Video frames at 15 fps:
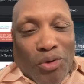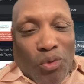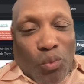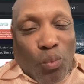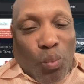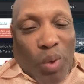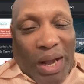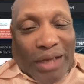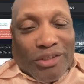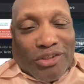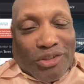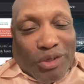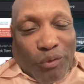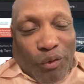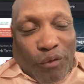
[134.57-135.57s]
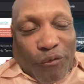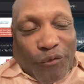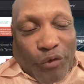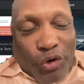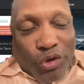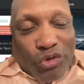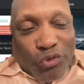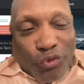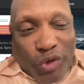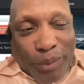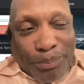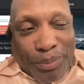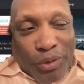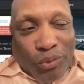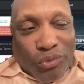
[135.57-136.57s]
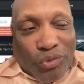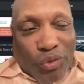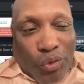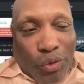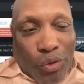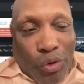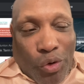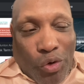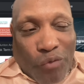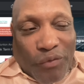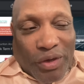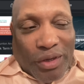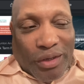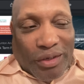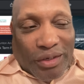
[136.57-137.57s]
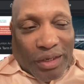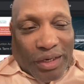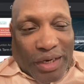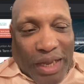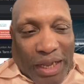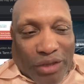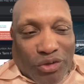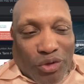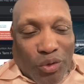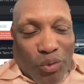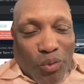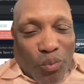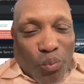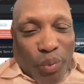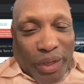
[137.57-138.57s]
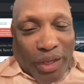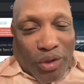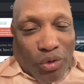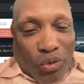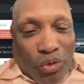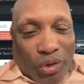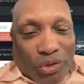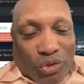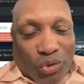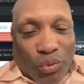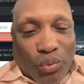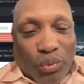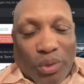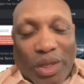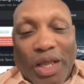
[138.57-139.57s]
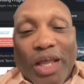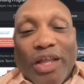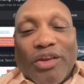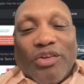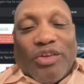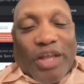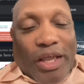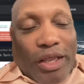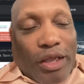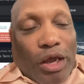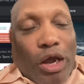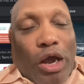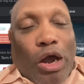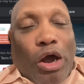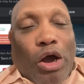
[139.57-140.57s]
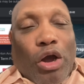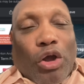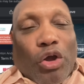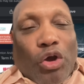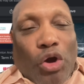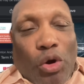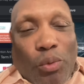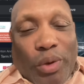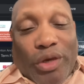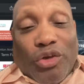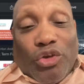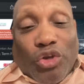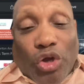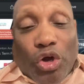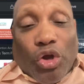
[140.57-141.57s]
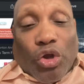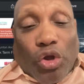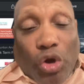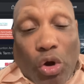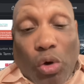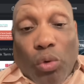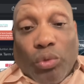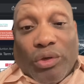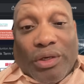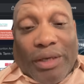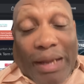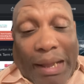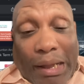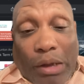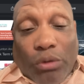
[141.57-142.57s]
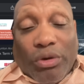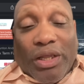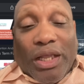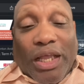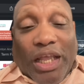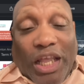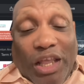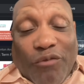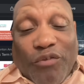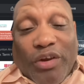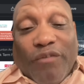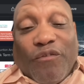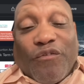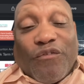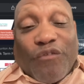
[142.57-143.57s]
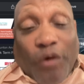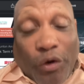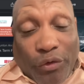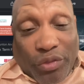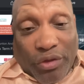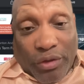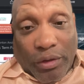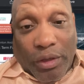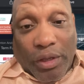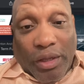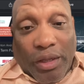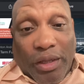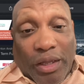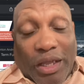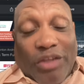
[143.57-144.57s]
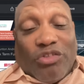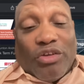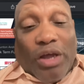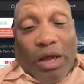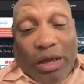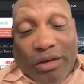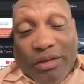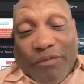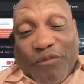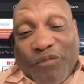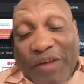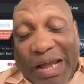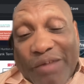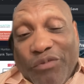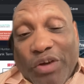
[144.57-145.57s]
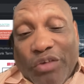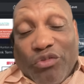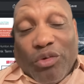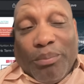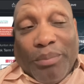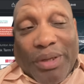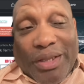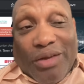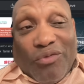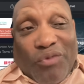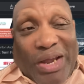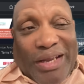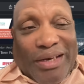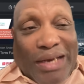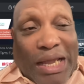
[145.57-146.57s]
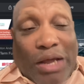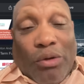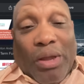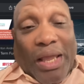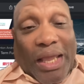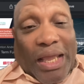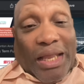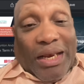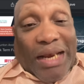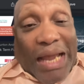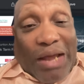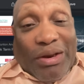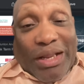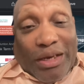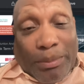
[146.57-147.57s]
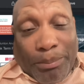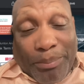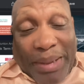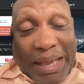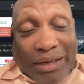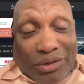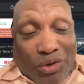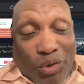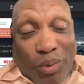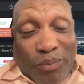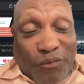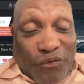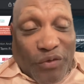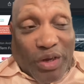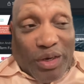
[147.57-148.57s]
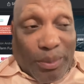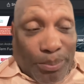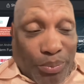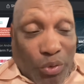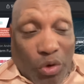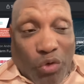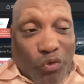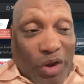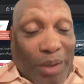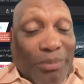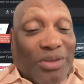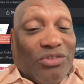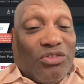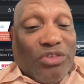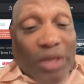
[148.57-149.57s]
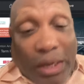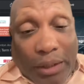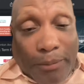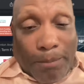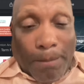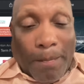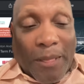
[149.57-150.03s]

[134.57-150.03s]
Watch the reverse repos over the next week or two. They are going to go down even further. It's under 500 million right now. And now that the bank term funding program is done,